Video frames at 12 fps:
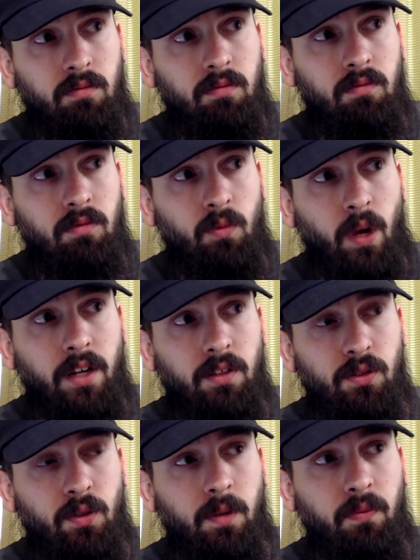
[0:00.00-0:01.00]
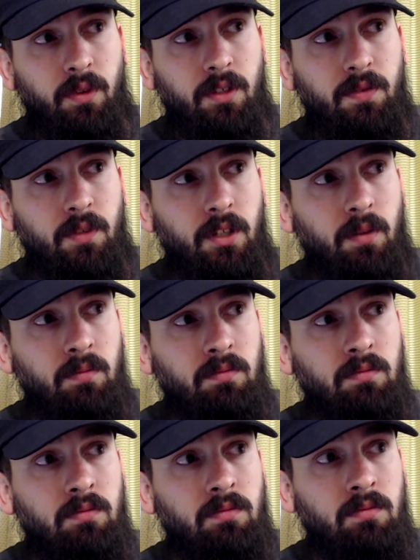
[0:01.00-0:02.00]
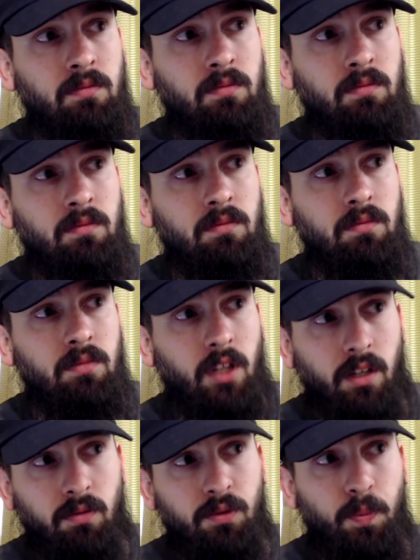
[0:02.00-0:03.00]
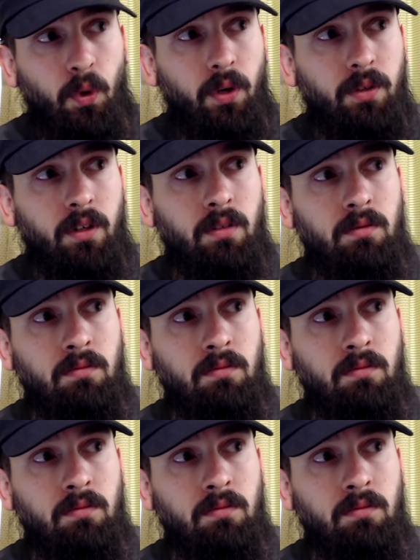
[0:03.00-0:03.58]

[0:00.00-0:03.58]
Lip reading: writing the script for this video. They spoiled her?